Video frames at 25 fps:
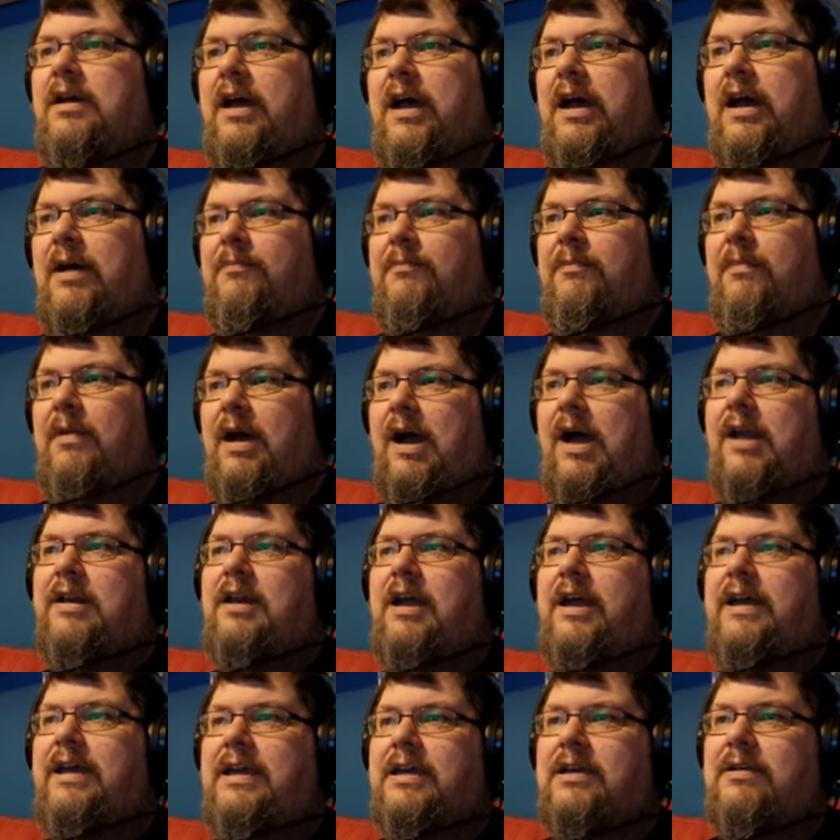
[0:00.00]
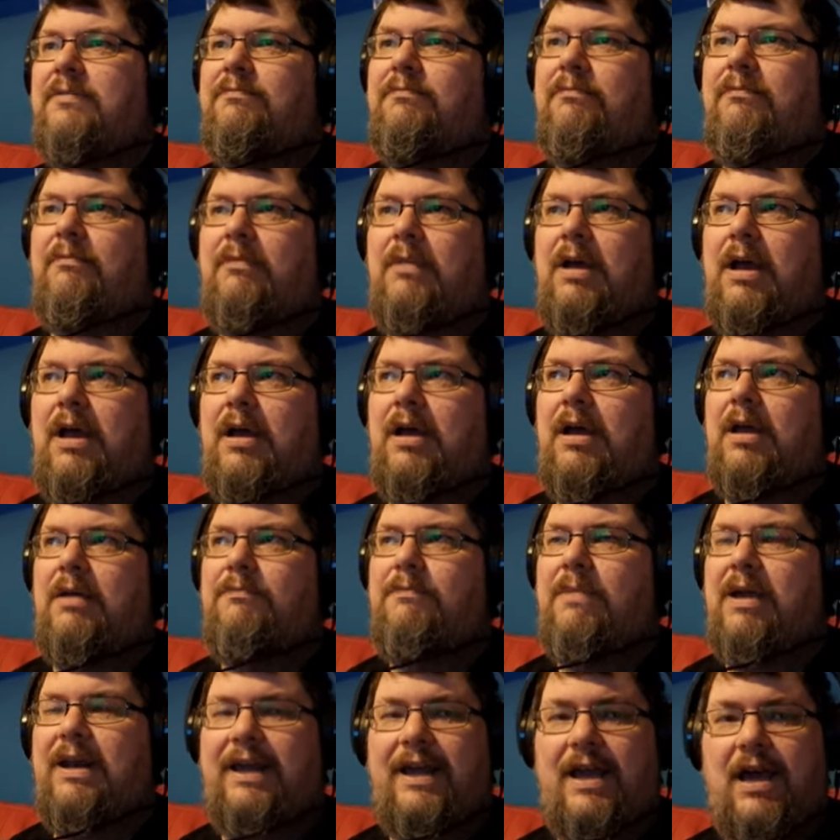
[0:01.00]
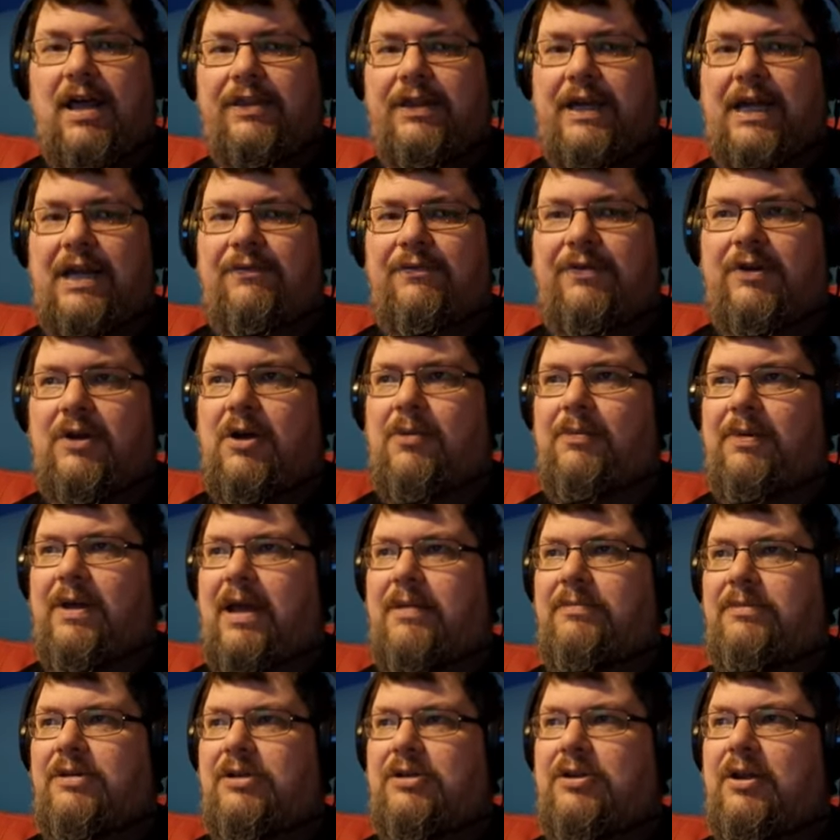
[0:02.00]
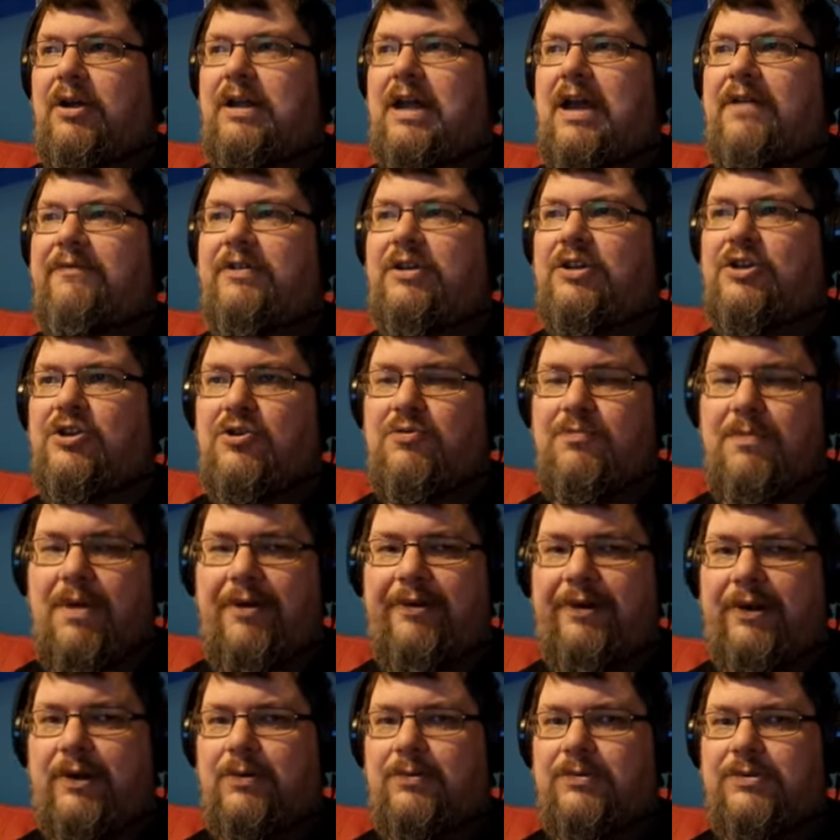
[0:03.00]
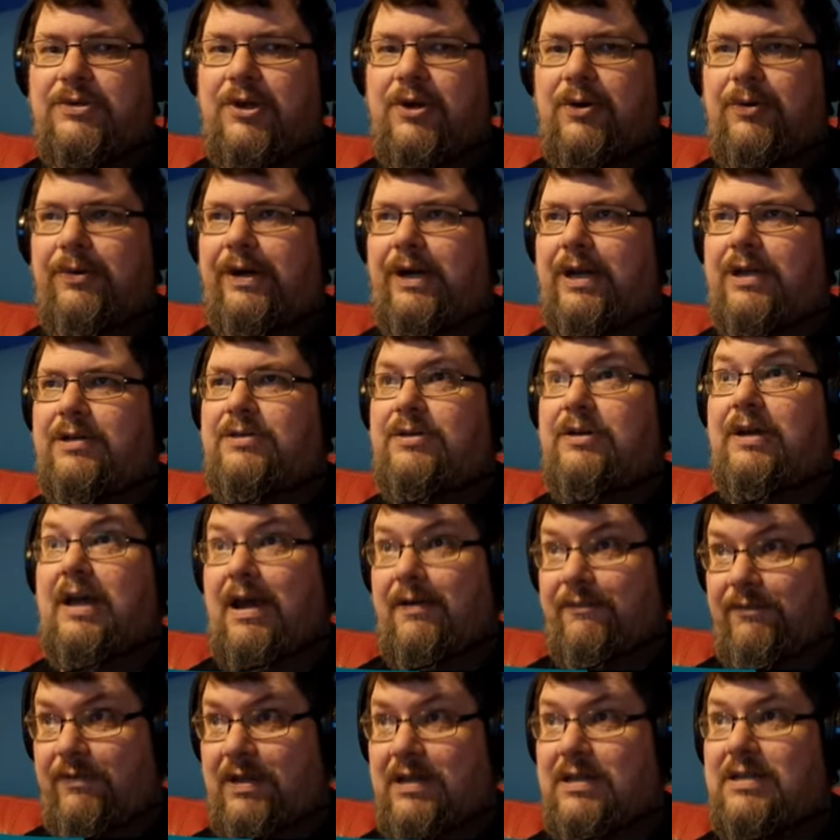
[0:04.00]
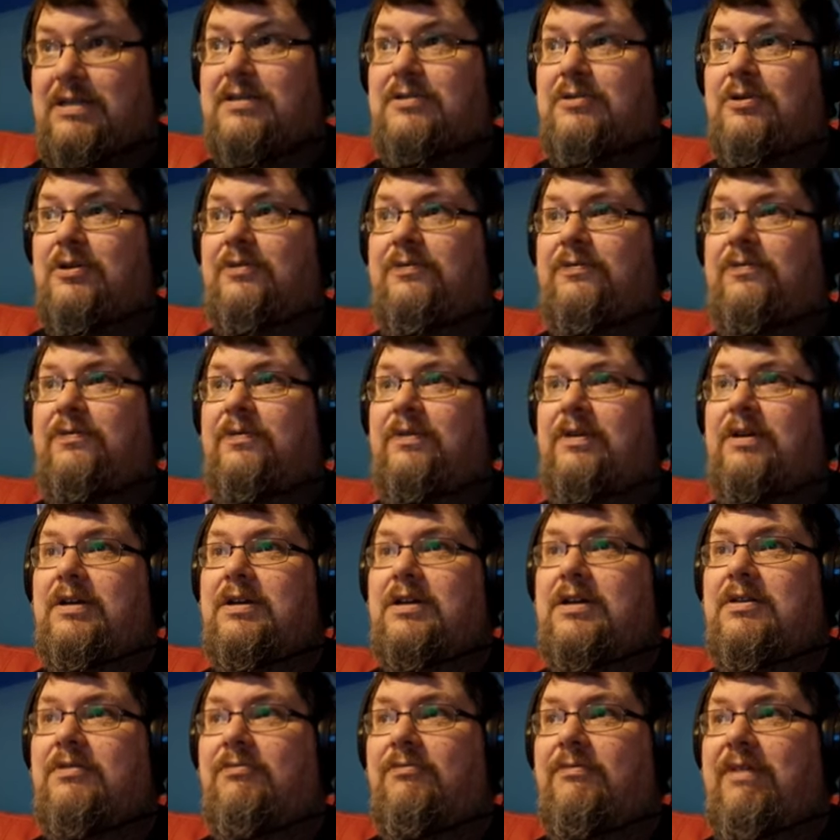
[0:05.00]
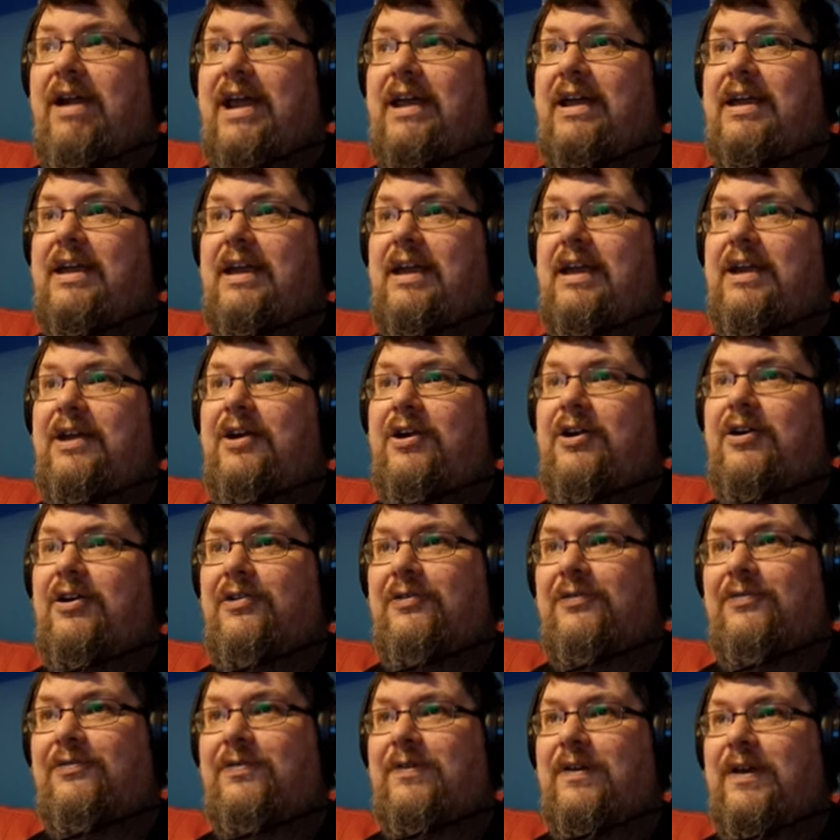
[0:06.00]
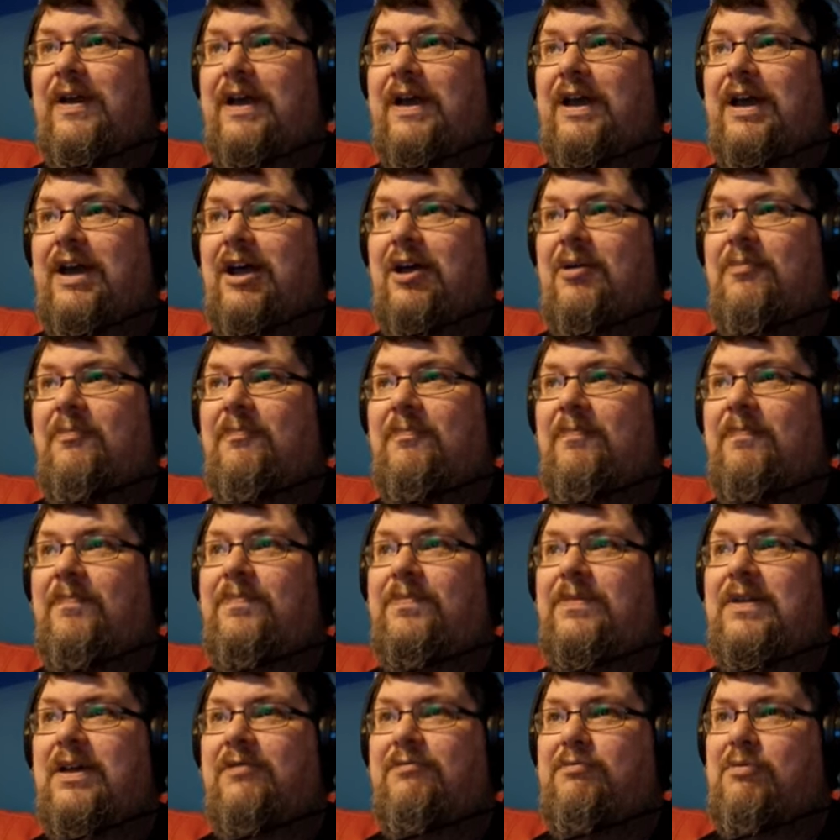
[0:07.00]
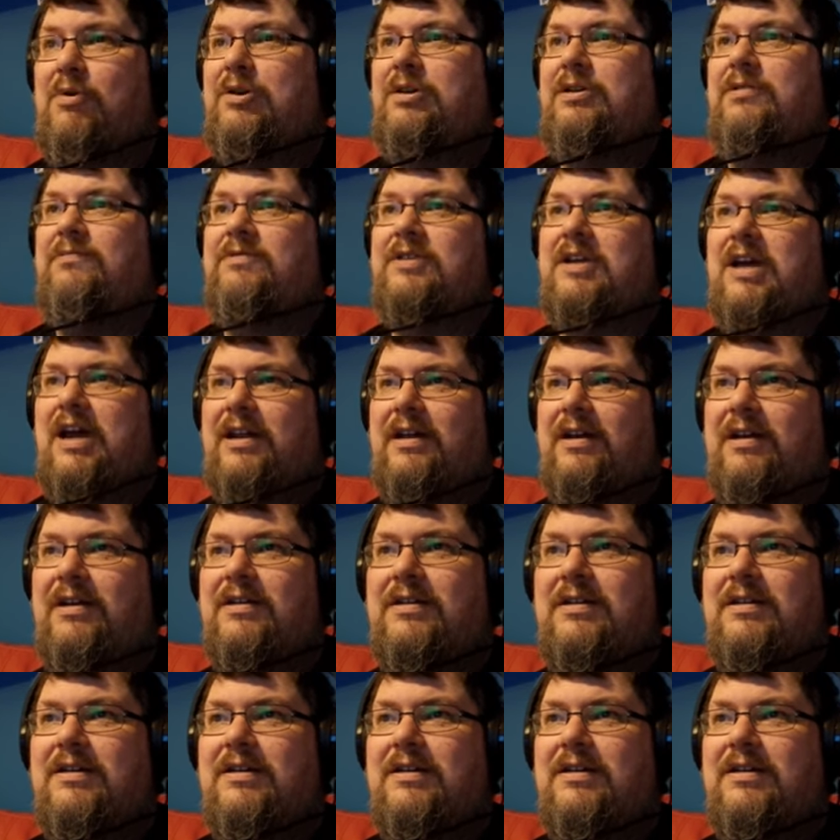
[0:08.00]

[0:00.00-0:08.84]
Um, unlike uh, many other Infocom games, you don't have a numerical score in this. You have this sort of ranking of um, of what you've done.